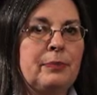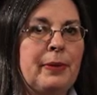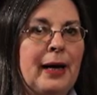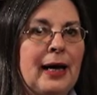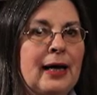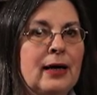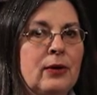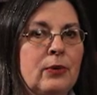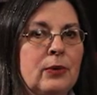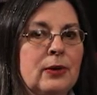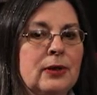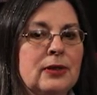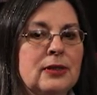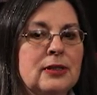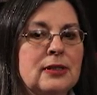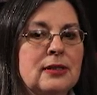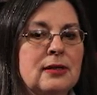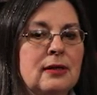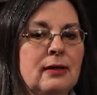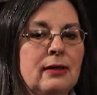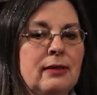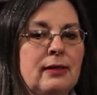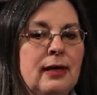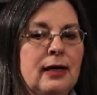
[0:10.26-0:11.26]
backwards
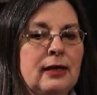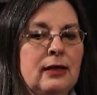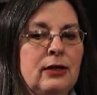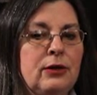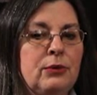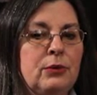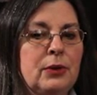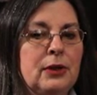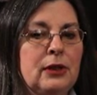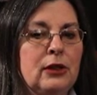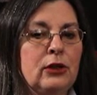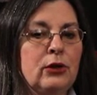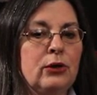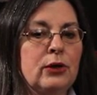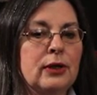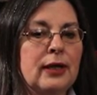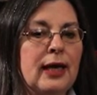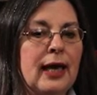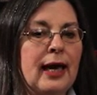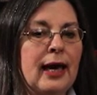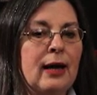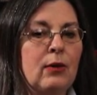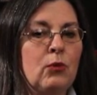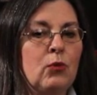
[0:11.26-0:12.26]
that you would look
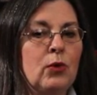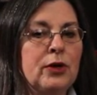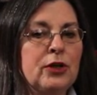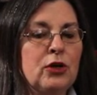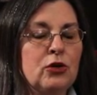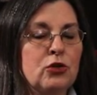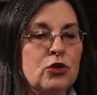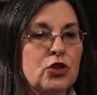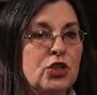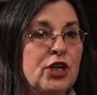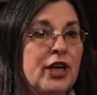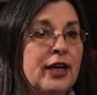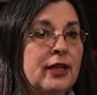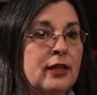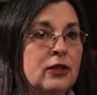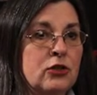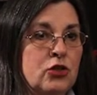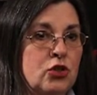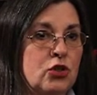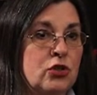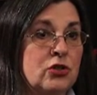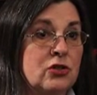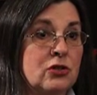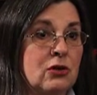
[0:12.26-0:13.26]
at what your
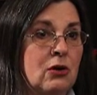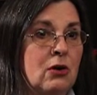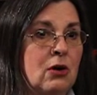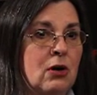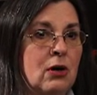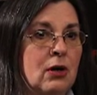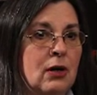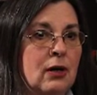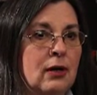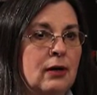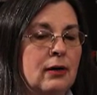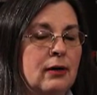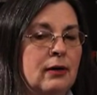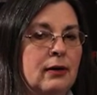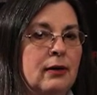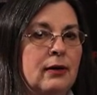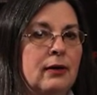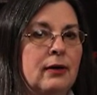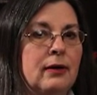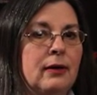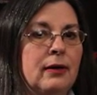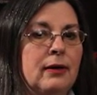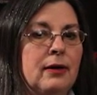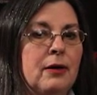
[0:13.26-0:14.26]
challenges are
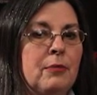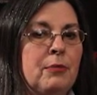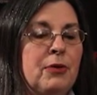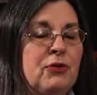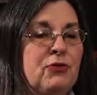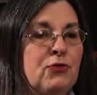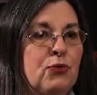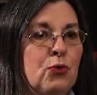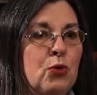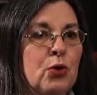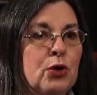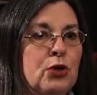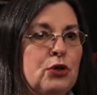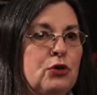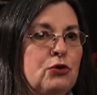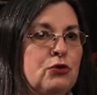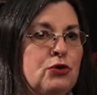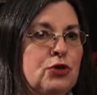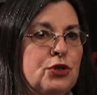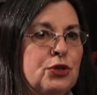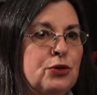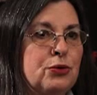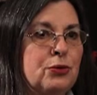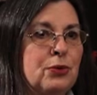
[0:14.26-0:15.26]
before you
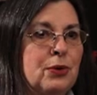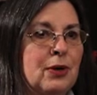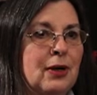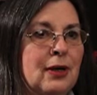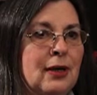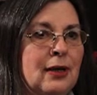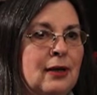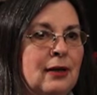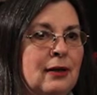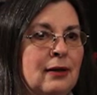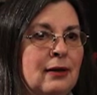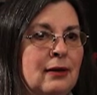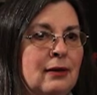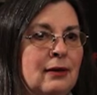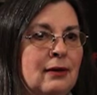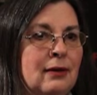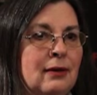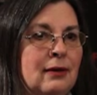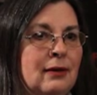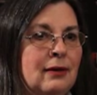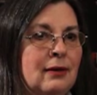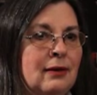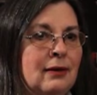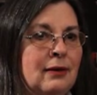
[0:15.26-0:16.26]
do a
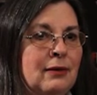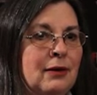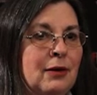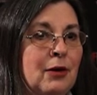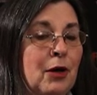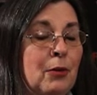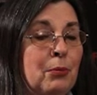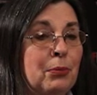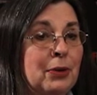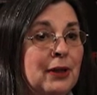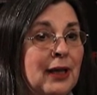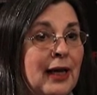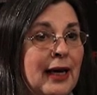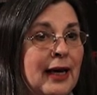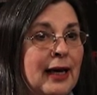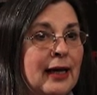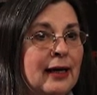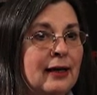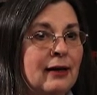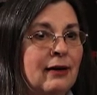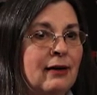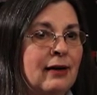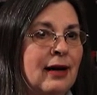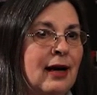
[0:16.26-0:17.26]

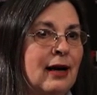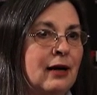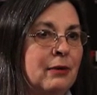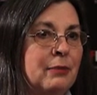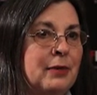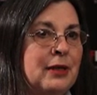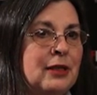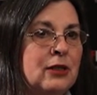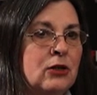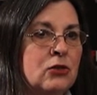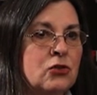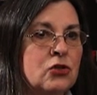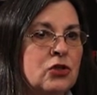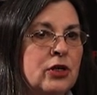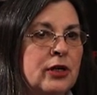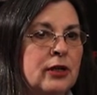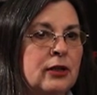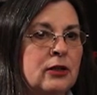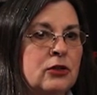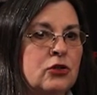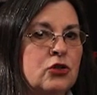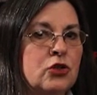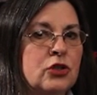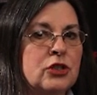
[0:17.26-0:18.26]
plan on how to meet those
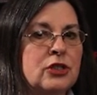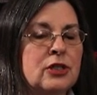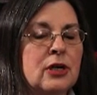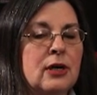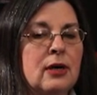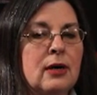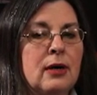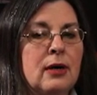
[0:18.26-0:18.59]
challenges.